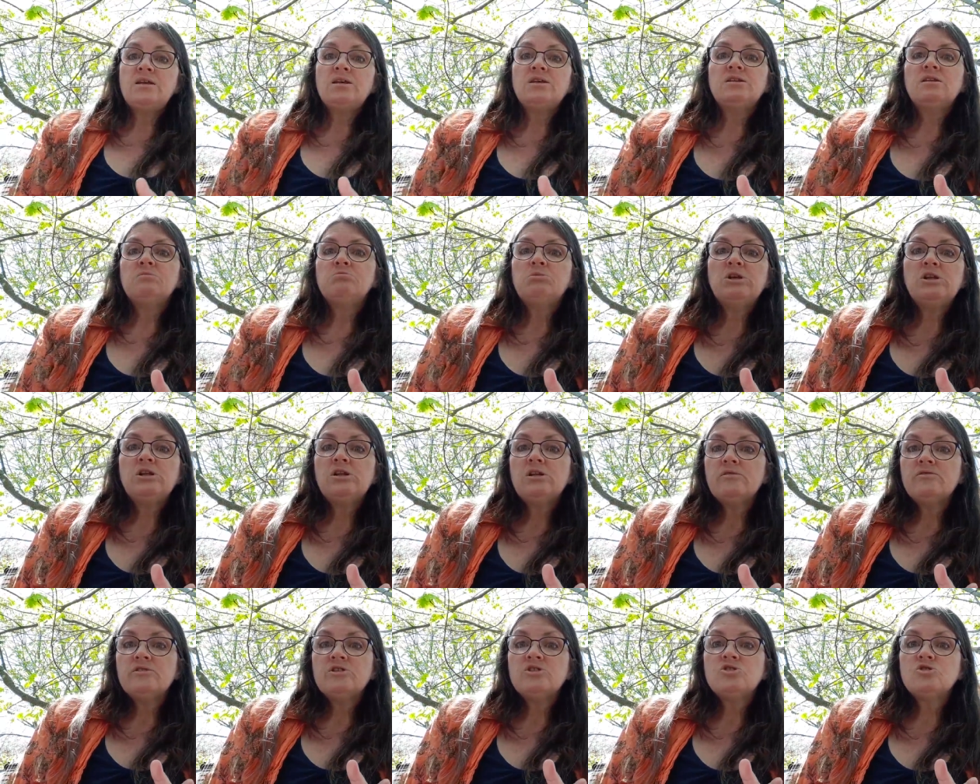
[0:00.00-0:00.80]
in the middle
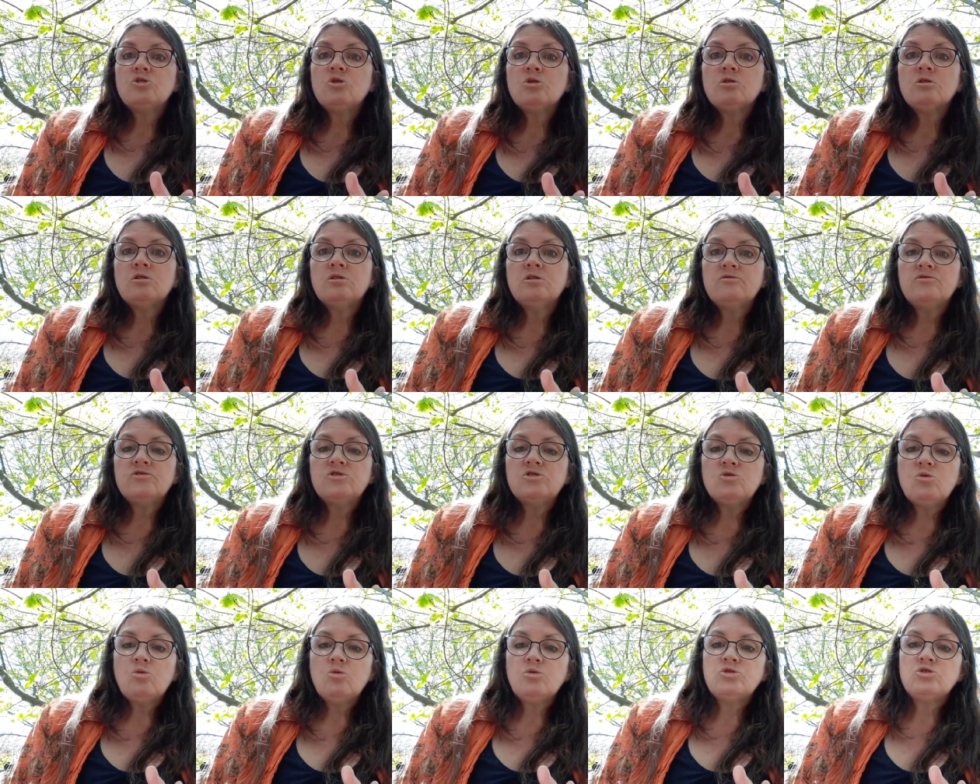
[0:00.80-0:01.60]
of a circle of
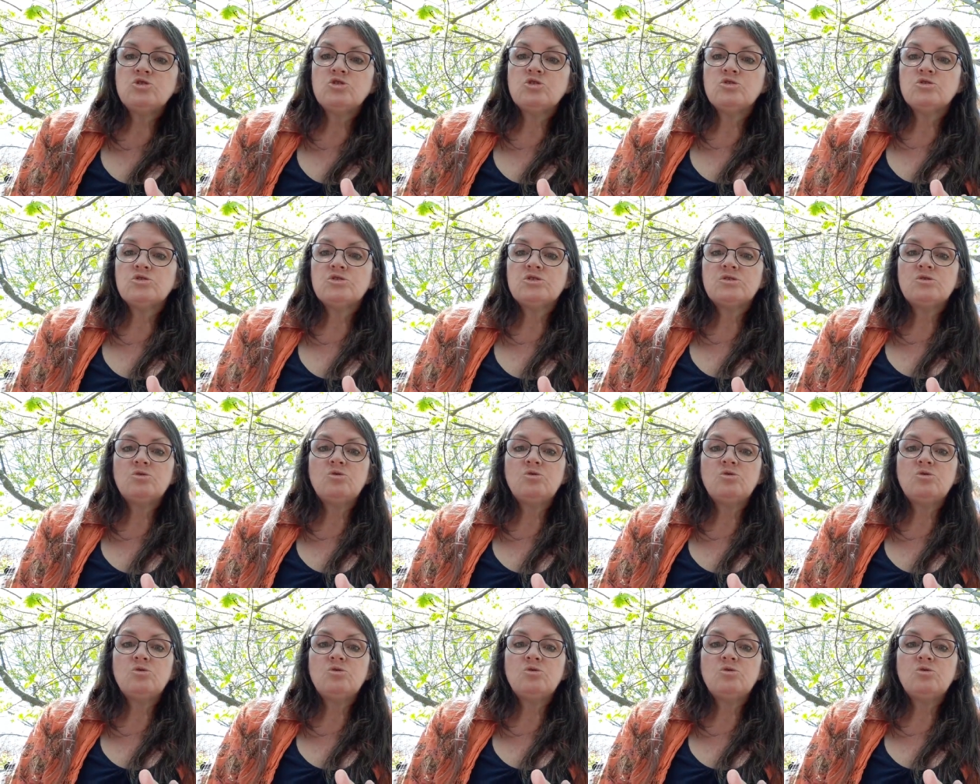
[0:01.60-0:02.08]
soldiers